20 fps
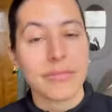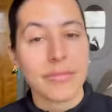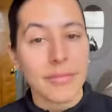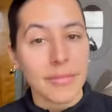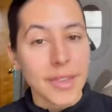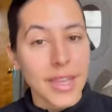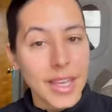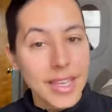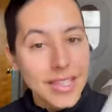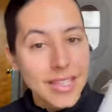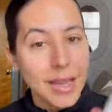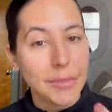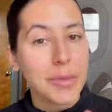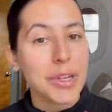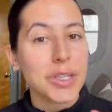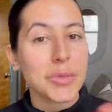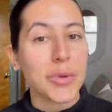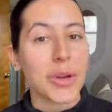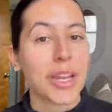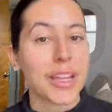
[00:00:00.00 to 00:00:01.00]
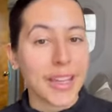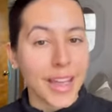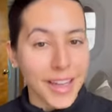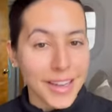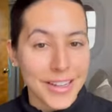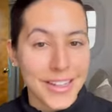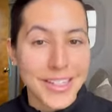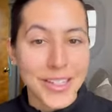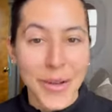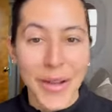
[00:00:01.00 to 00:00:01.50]
This I'm gonna spray
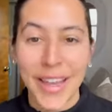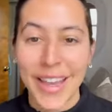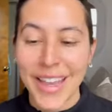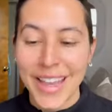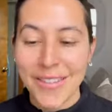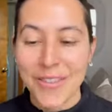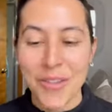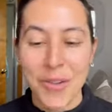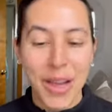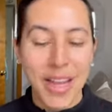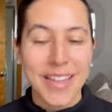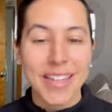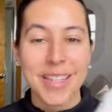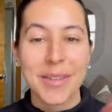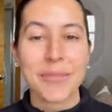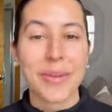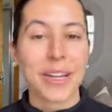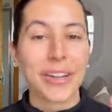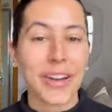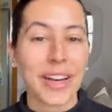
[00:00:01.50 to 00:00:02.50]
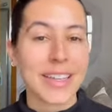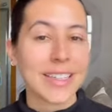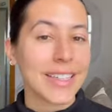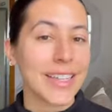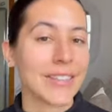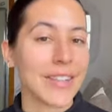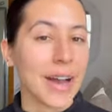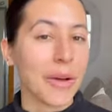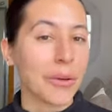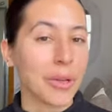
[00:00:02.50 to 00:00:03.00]
again so I can give you guys a better idea
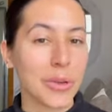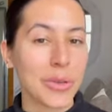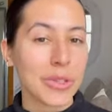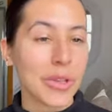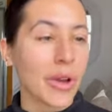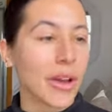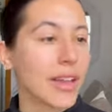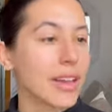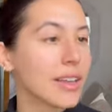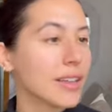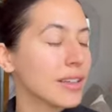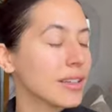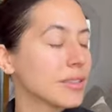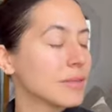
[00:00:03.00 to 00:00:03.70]
of how it goes on